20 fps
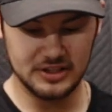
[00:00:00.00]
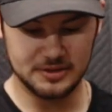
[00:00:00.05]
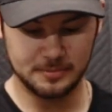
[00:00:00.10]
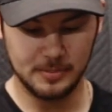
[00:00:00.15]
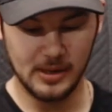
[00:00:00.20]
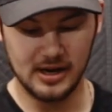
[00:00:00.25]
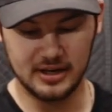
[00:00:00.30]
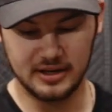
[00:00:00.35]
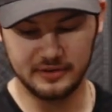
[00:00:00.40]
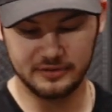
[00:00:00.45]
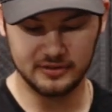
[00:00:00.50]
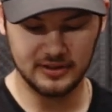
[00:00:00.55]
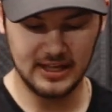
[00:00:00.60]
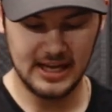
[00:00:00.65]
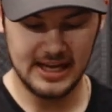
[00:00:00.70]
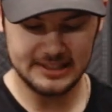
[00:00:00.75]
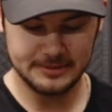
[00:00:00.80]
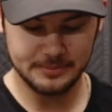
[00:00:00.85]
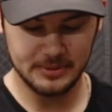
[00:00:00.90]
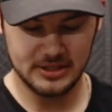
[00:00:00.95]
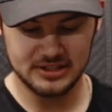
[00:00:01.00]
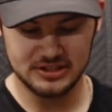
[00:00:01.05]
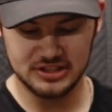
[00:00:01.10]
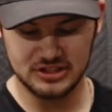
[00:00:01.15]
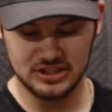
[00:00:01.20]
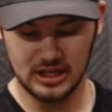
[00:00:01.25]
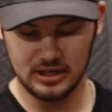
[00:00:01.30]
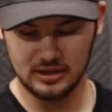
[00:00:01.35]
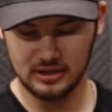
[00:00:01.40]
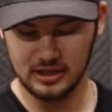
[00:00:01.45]
this pocket for last because
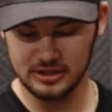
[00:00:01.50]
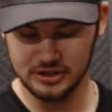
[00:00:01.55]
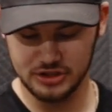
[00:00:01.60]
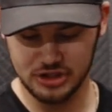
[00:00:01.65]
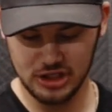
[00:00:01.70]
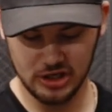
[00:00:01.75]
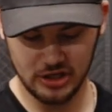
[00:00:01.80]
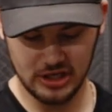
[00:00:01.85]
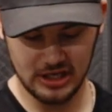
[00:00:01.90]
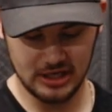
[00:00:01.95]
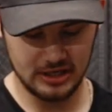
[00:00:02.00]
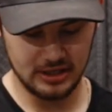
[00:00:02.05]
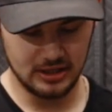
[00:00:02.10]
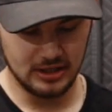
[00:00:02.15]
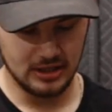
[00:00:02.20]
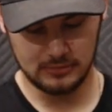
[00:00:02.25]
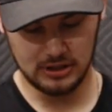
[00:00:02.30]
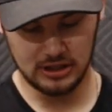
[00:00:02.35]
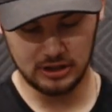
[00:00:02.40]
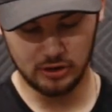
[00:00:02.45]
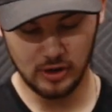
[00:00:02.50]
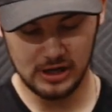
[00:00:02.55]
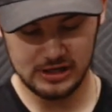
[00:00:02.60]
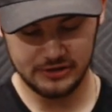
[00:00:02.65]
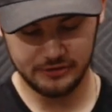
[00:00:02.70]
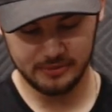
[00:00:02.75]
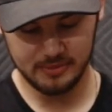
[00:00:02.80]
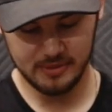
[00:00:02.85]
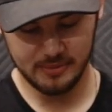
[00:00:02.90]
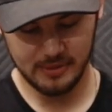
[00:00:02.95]
it's got a lot of junk in it.
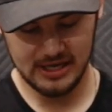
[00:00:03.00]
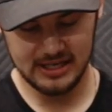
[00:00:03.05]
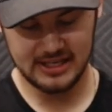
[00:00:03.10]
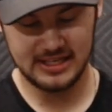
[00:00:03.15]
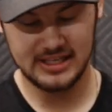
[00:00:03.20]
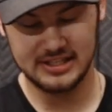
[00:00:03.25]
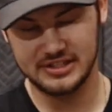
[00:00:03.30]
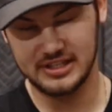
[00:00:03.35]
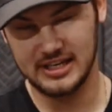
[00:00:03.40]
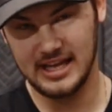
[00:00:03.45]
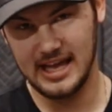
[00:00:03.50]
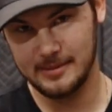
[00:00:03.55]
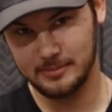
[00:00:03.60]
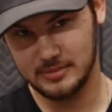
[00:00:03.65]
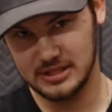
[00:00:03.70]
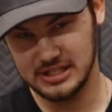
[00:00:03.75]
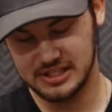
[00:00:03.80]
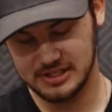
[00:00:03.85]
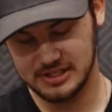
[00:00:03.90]
Across from the mic is an empty